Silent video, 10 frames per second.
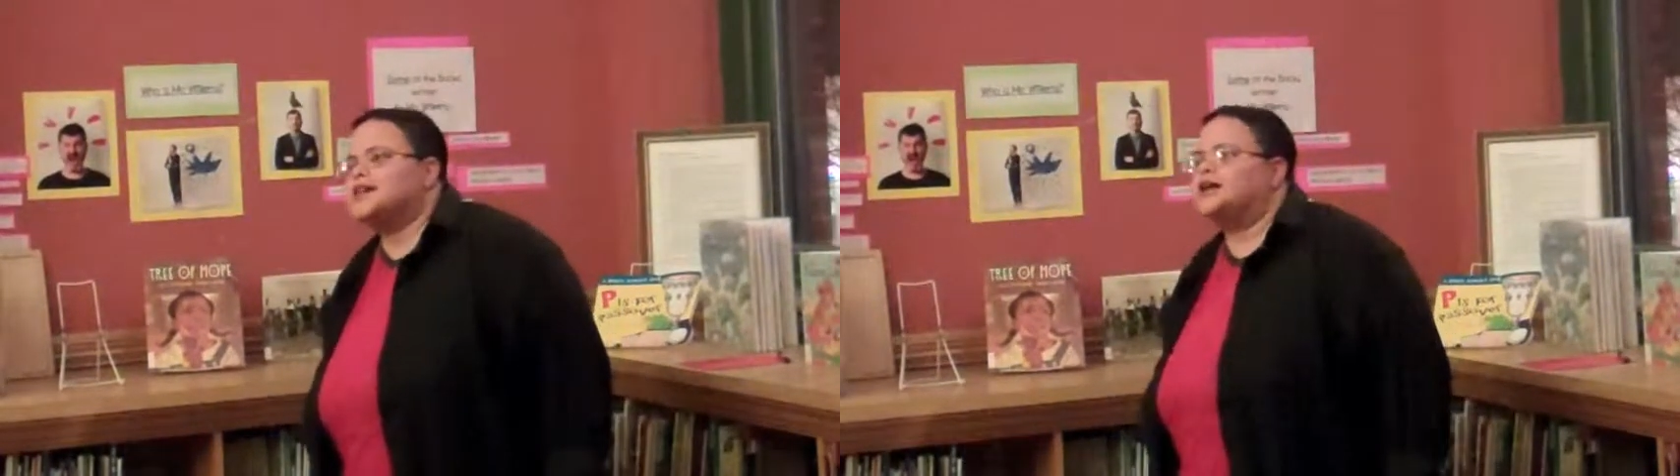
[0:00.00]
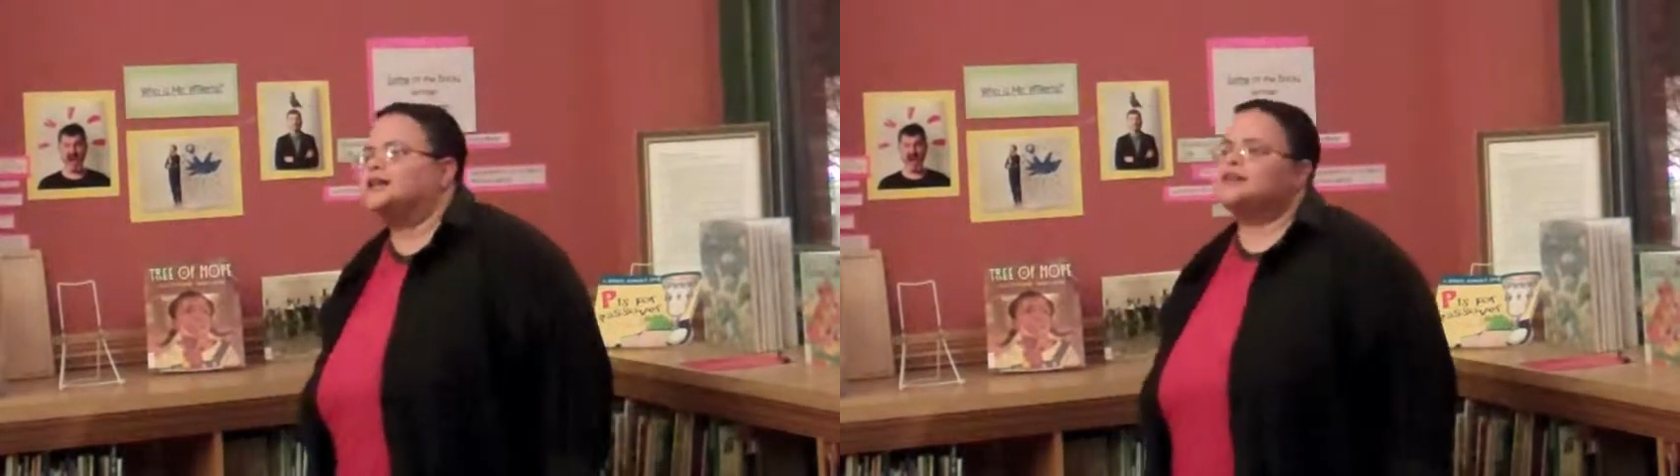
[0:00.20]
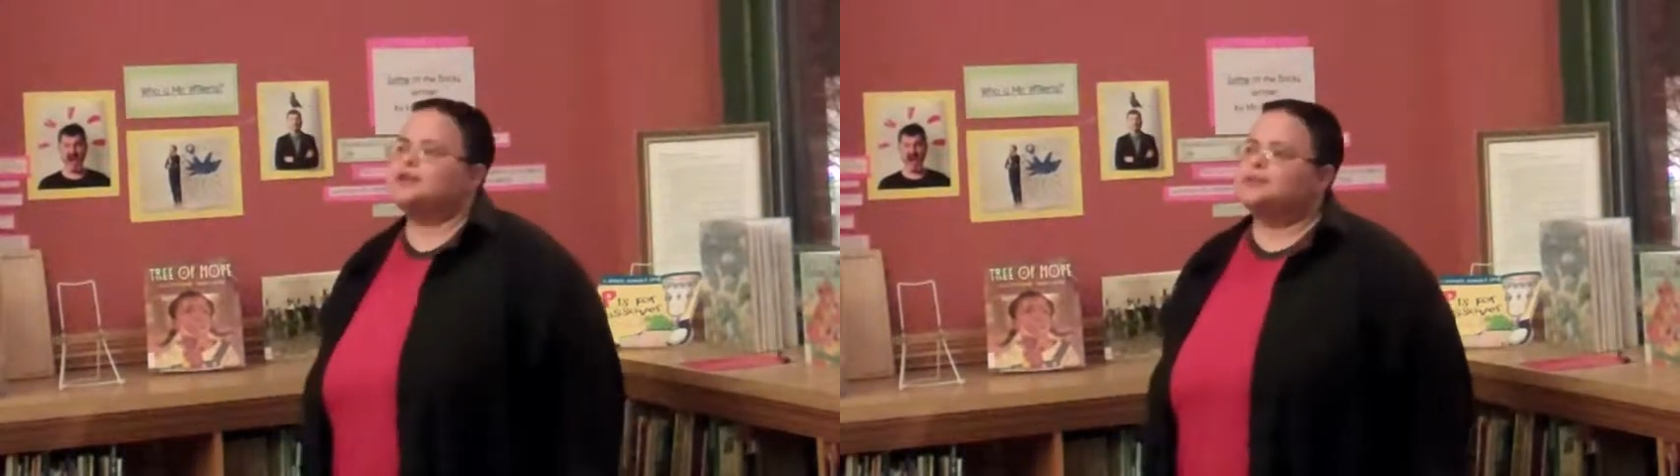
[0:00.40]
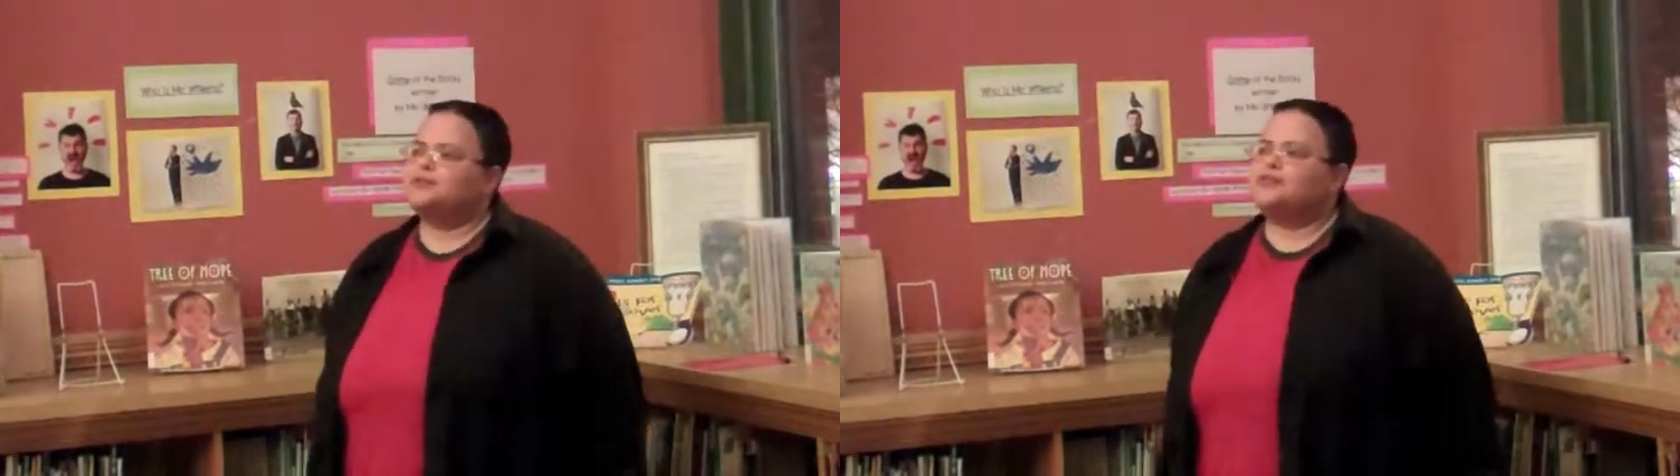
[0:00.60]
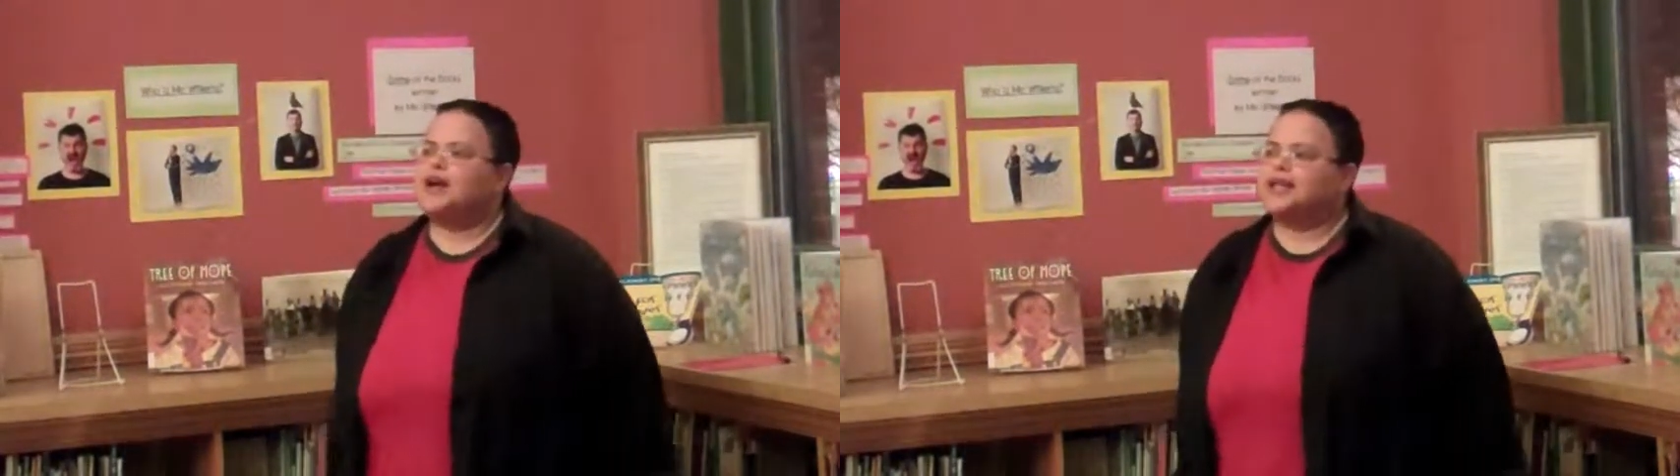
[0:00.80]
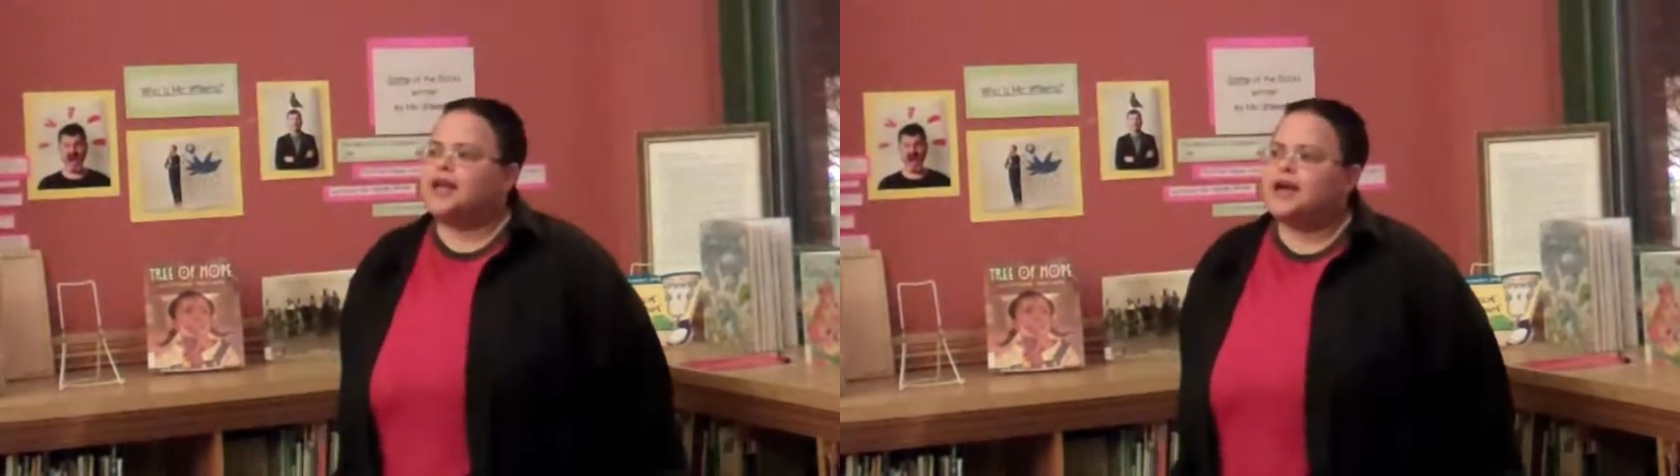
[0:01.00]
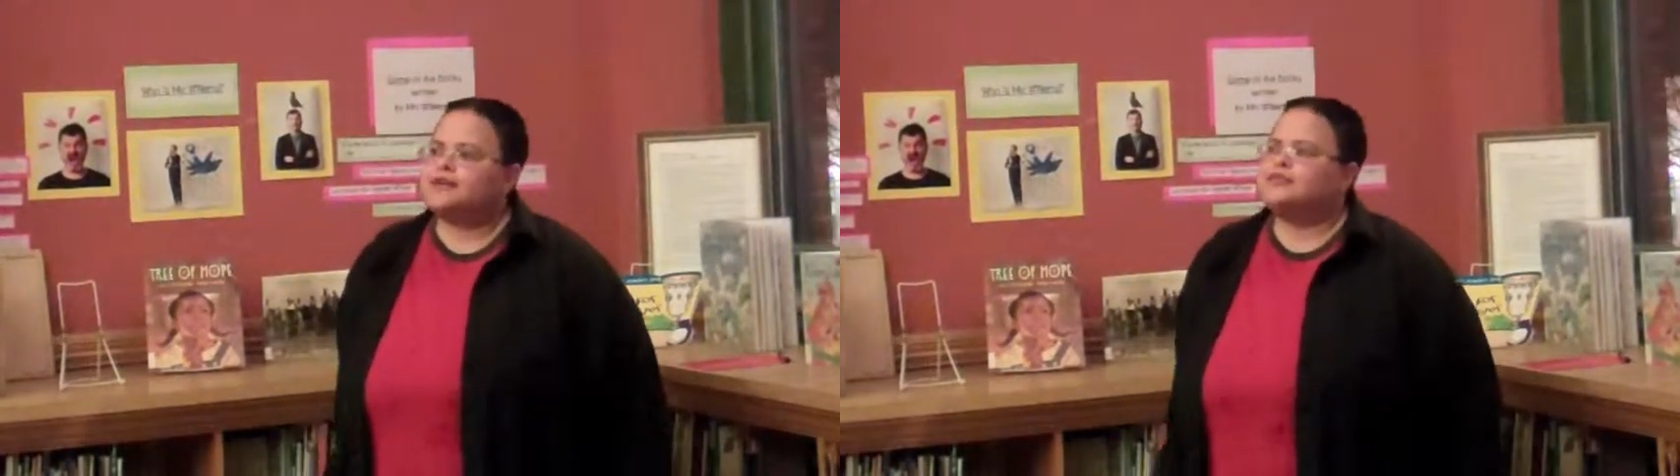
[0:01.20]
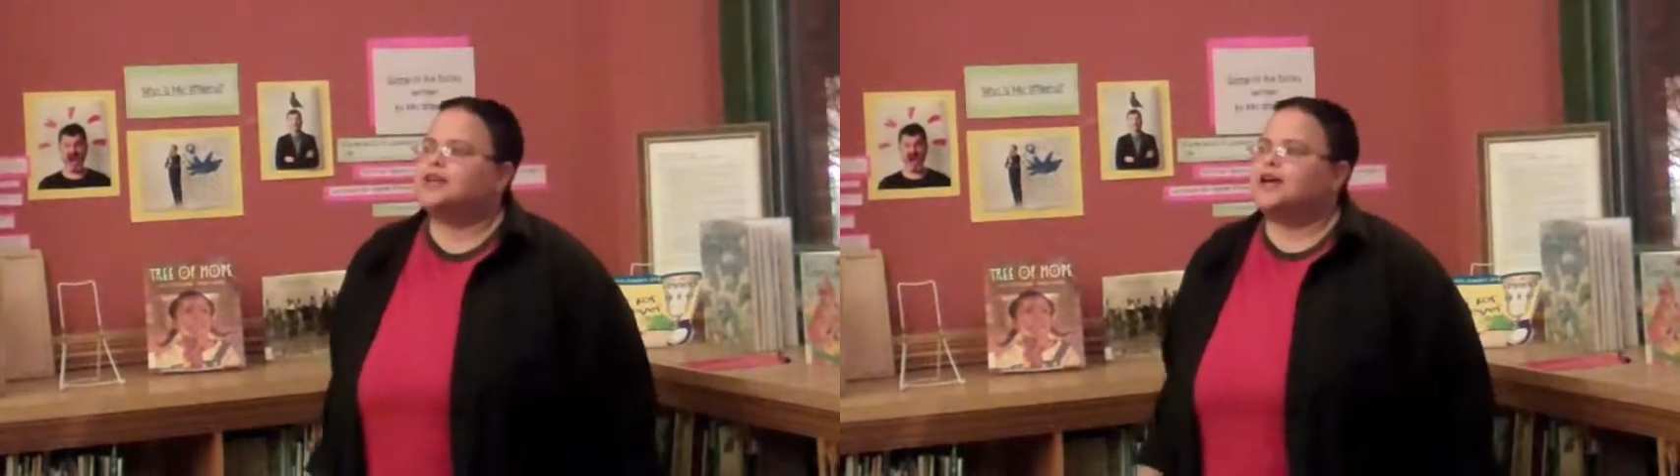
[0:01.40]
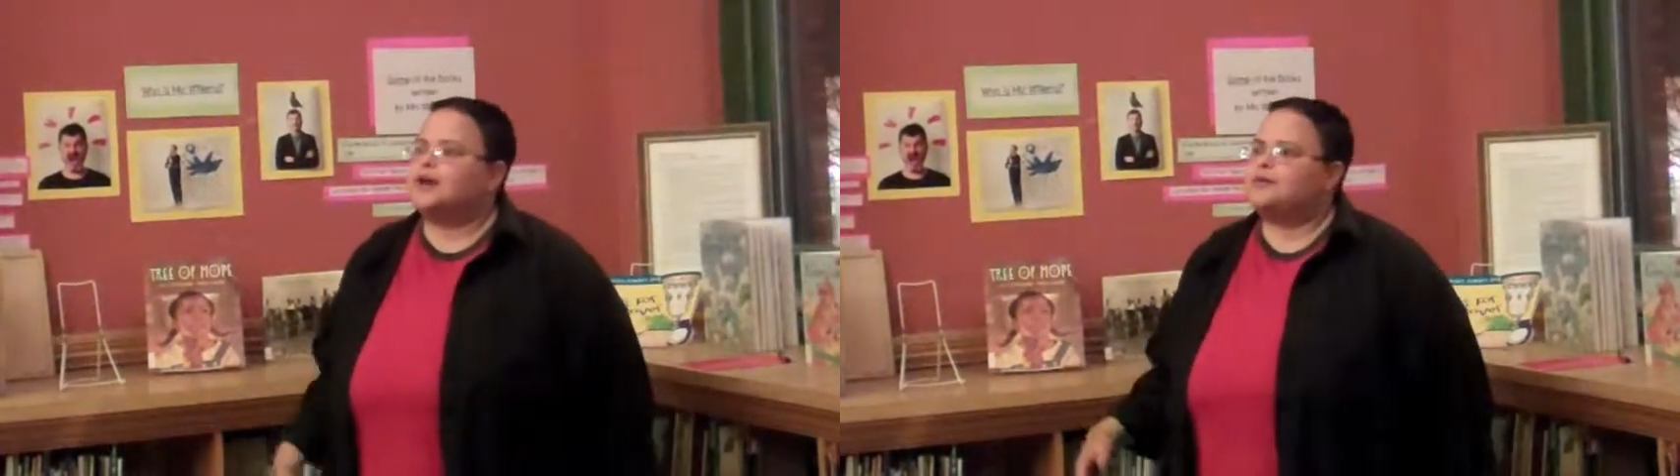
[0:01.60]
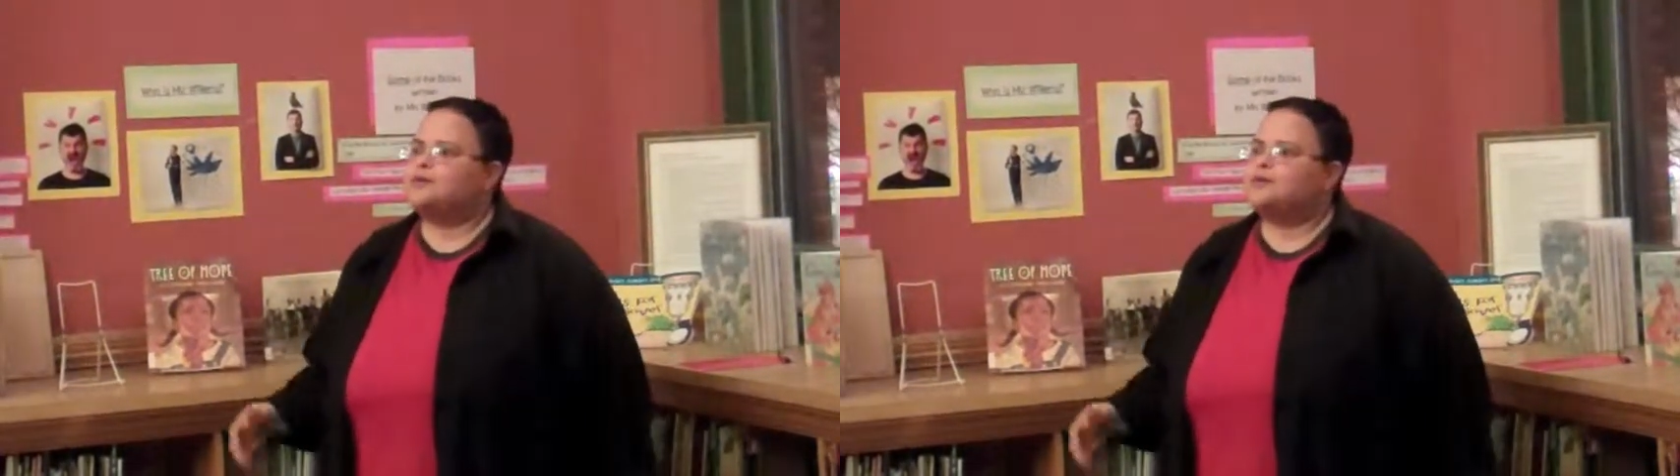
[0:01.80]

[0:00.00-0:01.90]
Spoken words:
Jonathan right before I left, and I